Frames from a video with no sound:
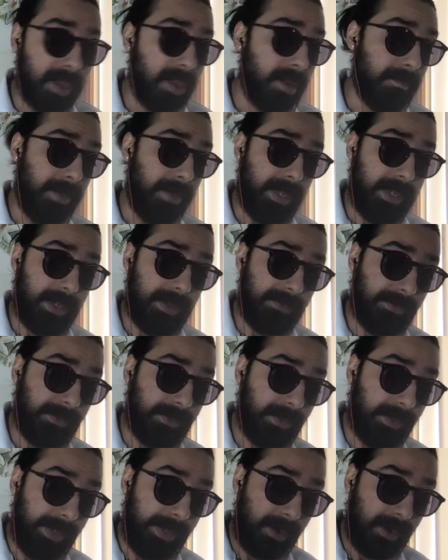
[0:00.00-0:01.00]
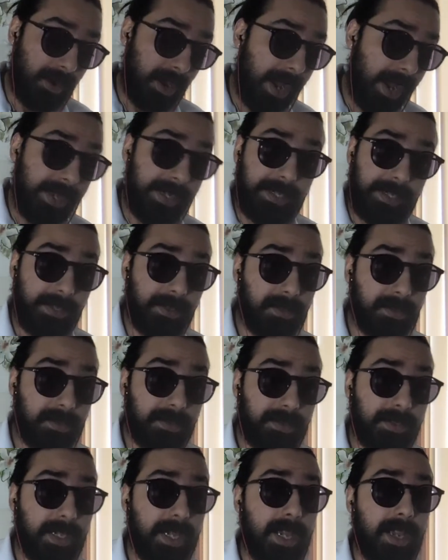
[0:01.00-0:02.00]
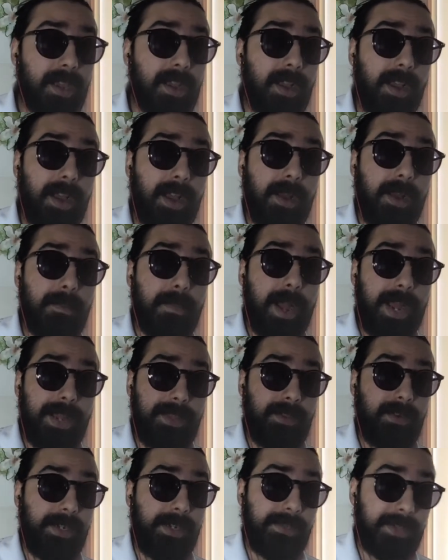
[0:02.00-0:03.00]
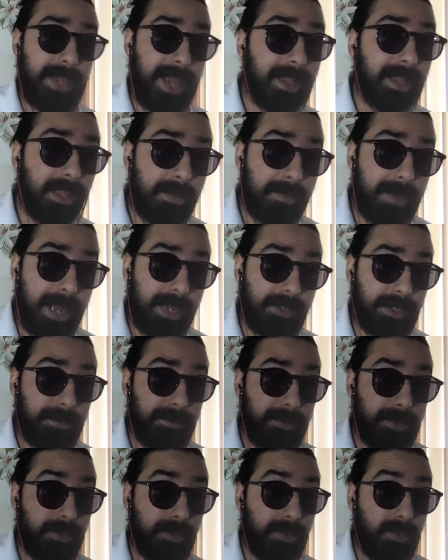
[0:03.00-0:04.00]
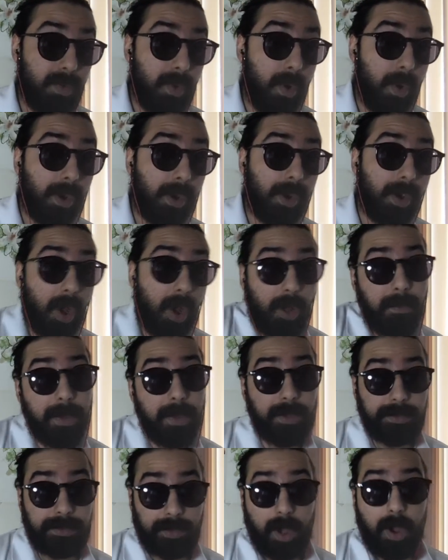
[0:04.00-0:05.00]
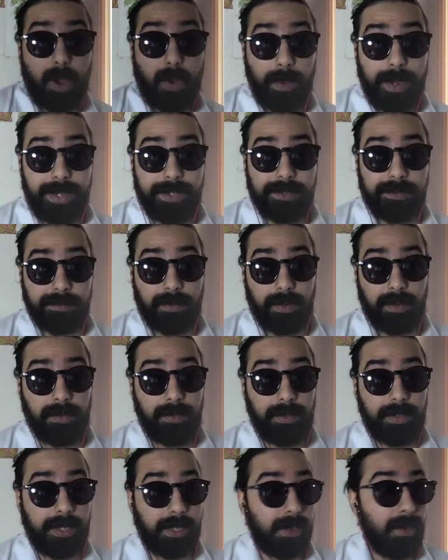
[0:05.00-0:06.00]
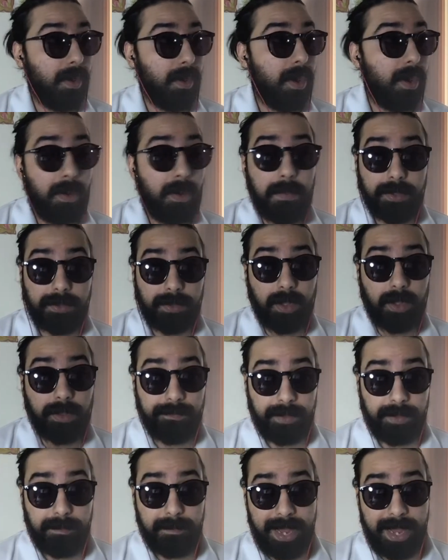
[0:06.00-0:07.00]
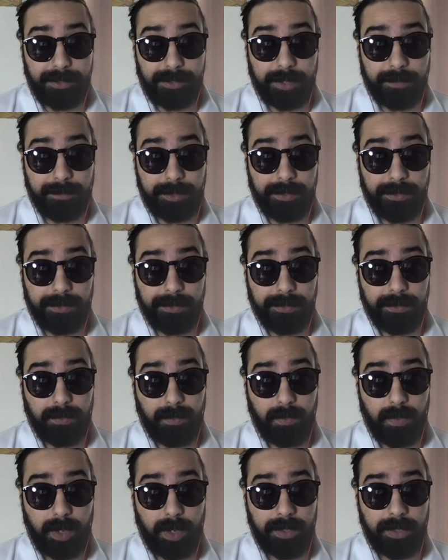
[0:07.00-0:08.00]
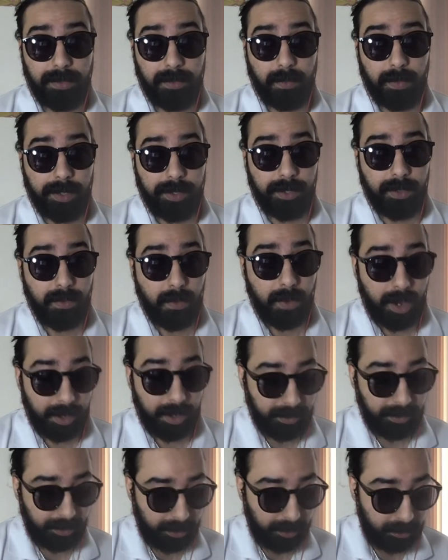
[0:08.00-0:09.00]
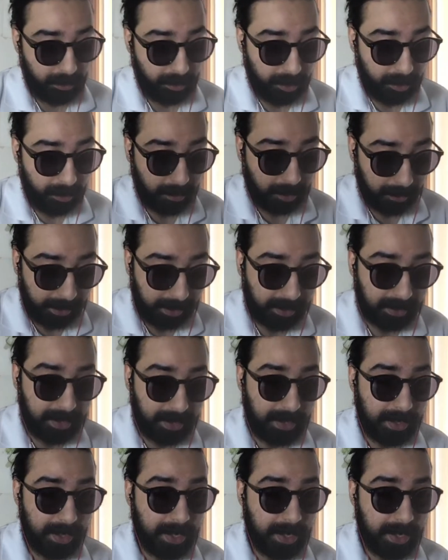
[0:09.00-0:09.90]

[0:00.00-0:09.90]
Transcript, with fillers: because their ideals um, either exactly match up to or almost always uh, you know almost all of them match up to what what you want you you think that